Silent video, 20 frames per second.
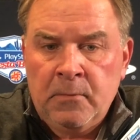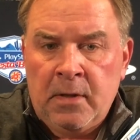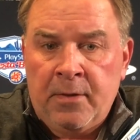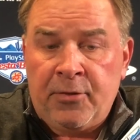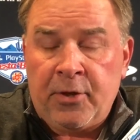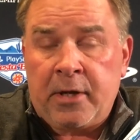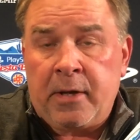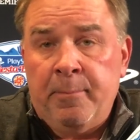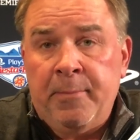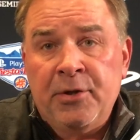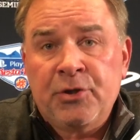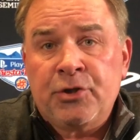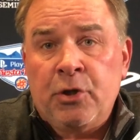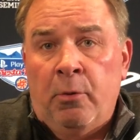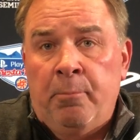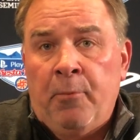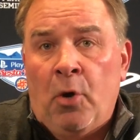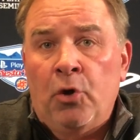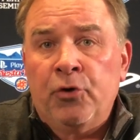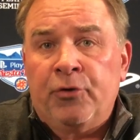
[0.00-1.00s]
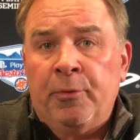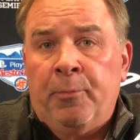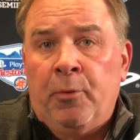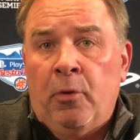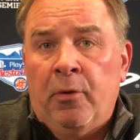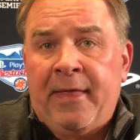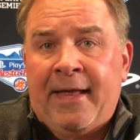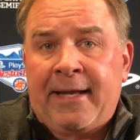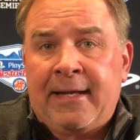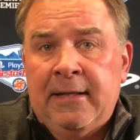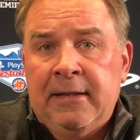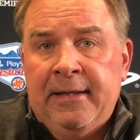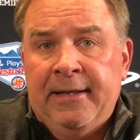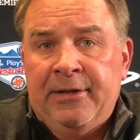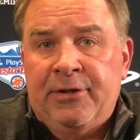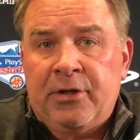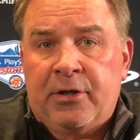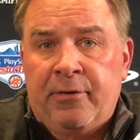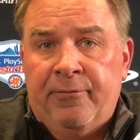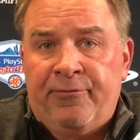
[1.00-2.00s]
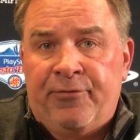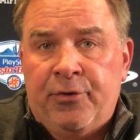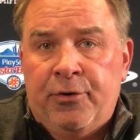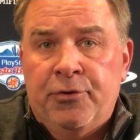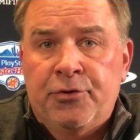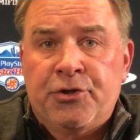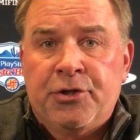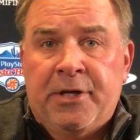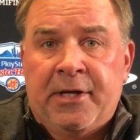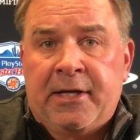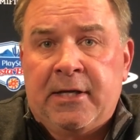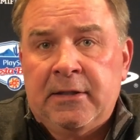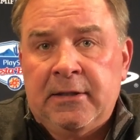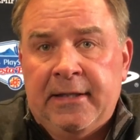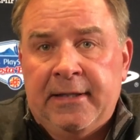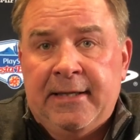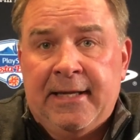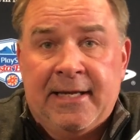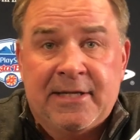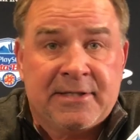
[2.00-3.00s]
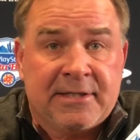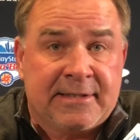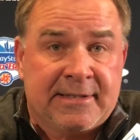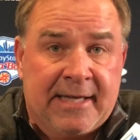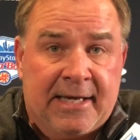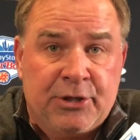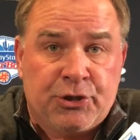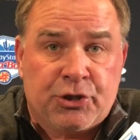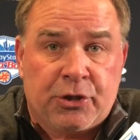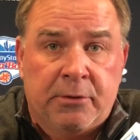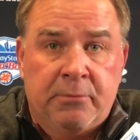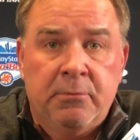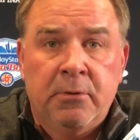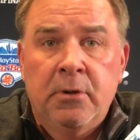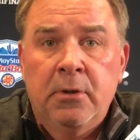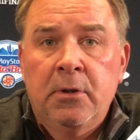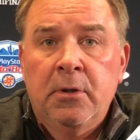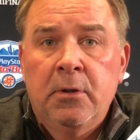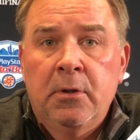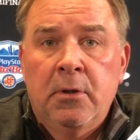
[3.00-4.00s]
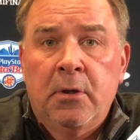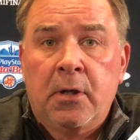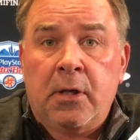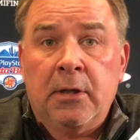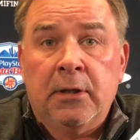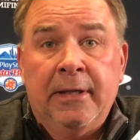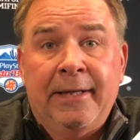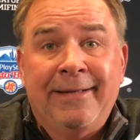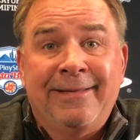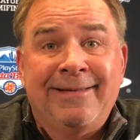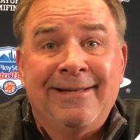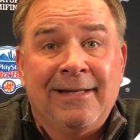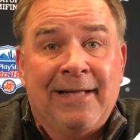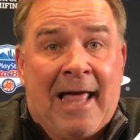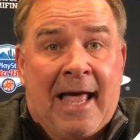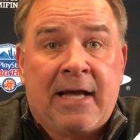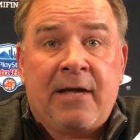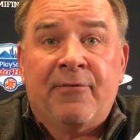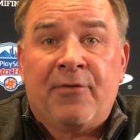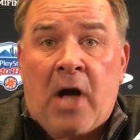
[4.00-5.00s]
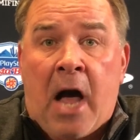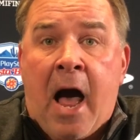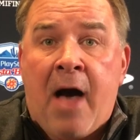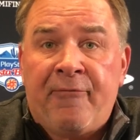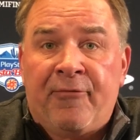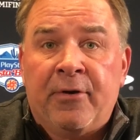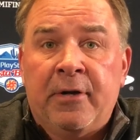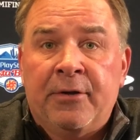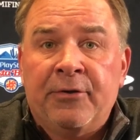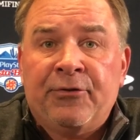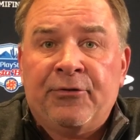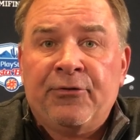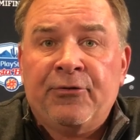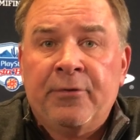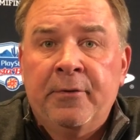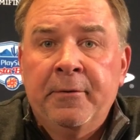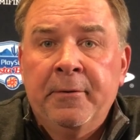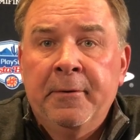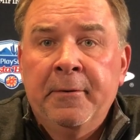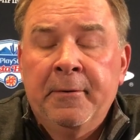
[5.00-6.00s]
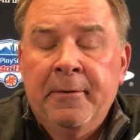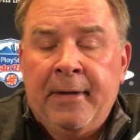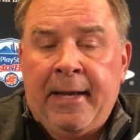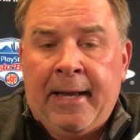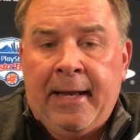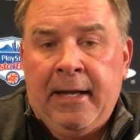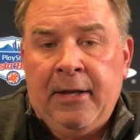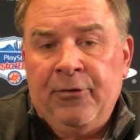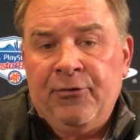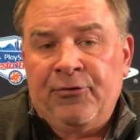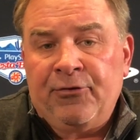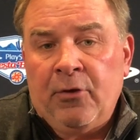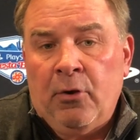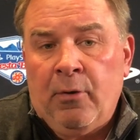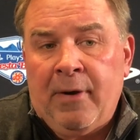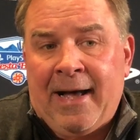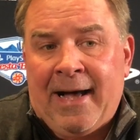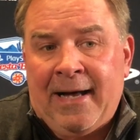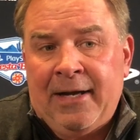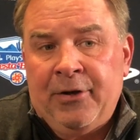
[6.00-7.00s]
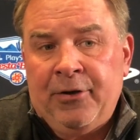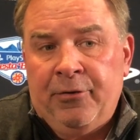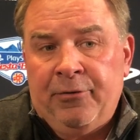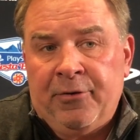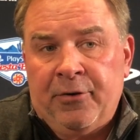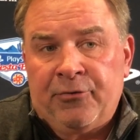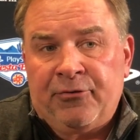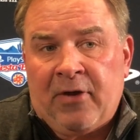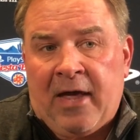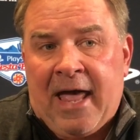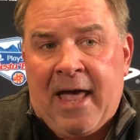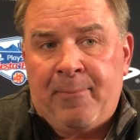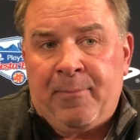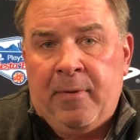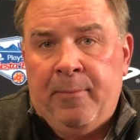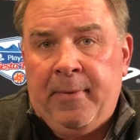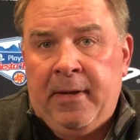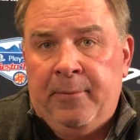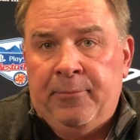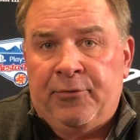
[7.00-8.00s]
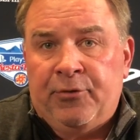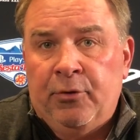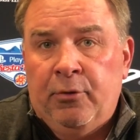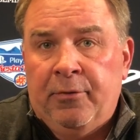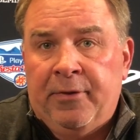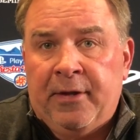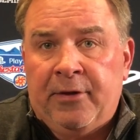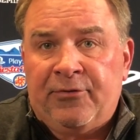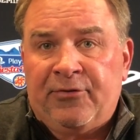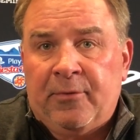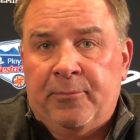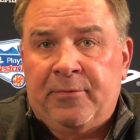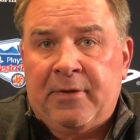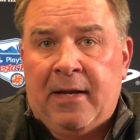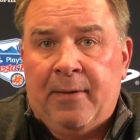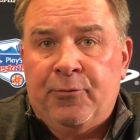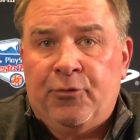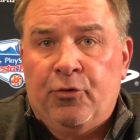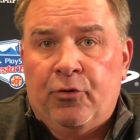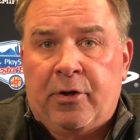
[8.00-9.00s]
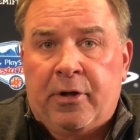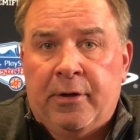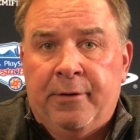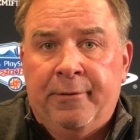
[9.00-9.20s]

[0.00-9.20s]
they can be so multiple that can lead to confusion, it can lead to hesitation, it can lead to lack of confidence. And so there's a happy medium too, that sometimes you